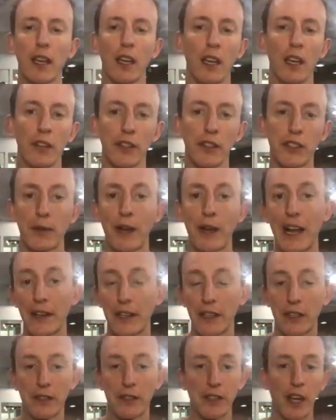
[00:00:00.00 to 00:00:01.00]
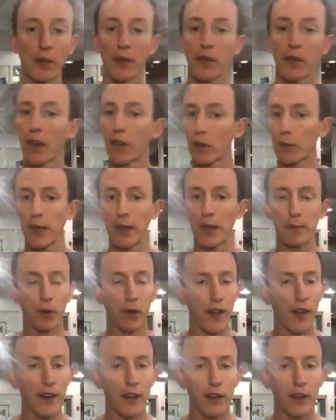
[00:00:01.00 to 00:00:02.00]
you're surrounding yourself with other people
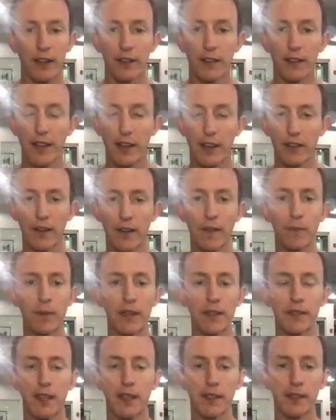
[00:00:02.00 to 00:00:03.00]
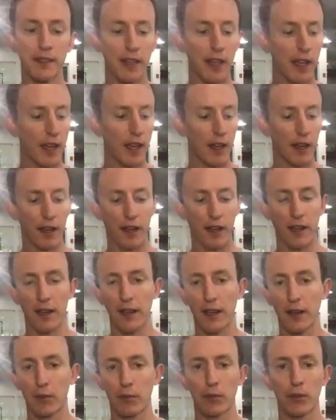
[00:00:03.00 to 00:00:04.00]
that are in the business.
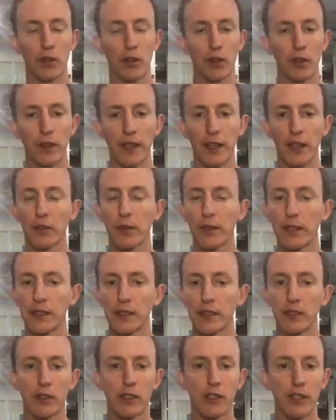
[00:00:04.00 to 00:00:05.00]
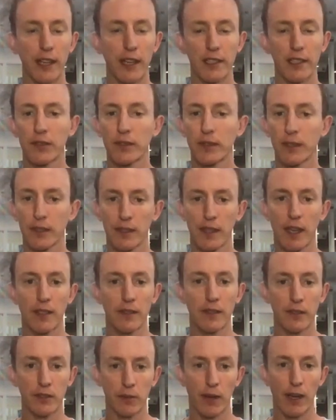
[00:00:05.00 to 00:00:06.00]
It really increases your chance for success.
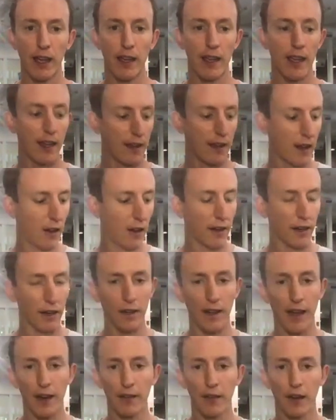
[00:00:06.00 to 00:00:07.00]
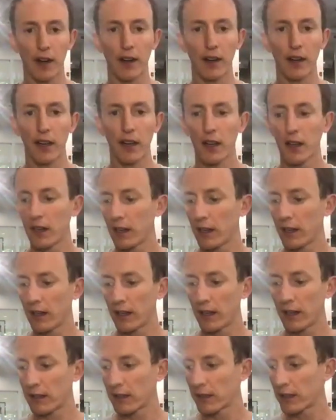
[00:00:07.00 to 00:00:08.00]
That's why, Eric, in a lot of our,
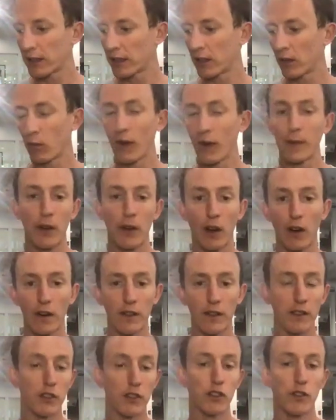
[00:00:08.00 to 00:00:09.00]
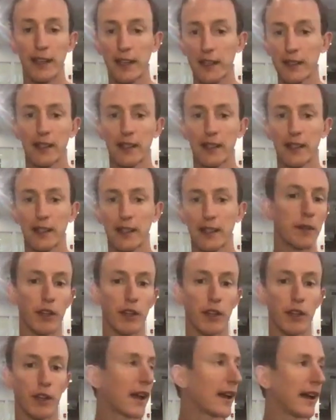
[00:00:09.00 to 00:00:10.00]
you know, webinars and trainings that we
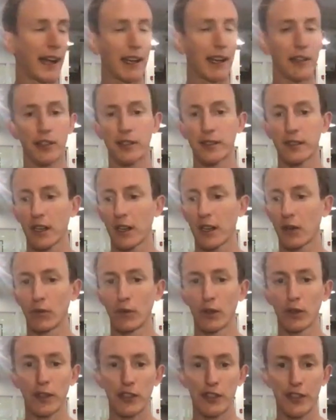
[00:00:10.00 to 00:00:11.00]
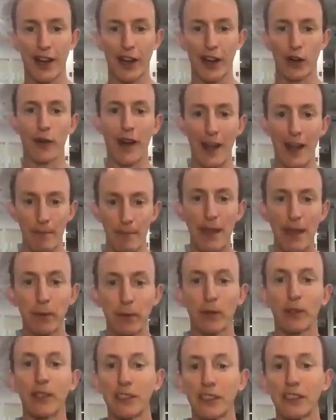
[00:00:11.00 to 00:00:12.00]
do, I just really try to grab
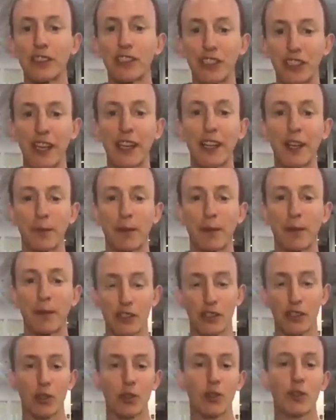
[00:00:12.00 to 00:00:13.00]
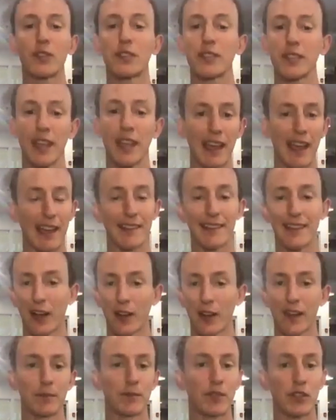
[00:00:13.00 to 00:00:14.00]
people and just shake them by the shoulders and tell
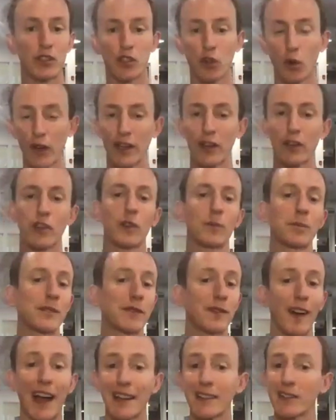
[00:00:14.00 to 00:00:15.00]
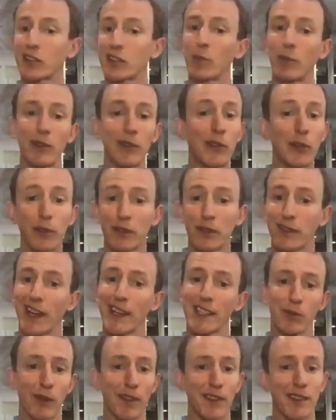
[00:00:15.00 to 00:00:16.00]
them to join groups, find someone to
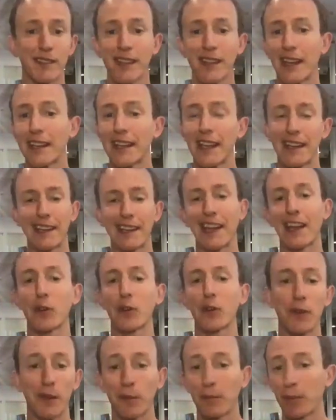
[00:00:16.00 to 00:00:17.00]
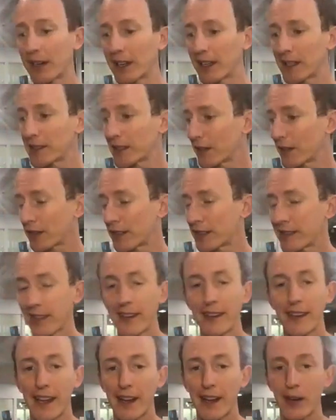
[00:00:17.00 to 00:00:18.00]
invest with. Instead of getting together with your buddies every
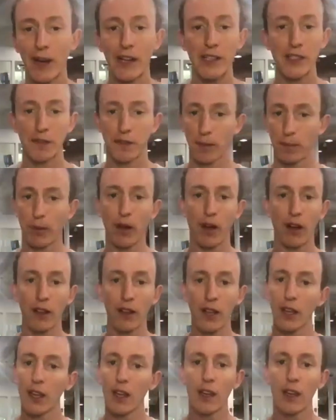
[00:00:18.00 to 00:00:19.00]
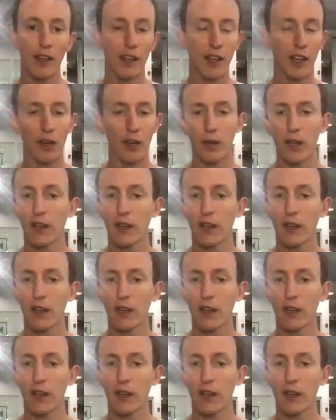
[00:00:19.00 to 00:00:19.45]
Sunday to watch football, you know,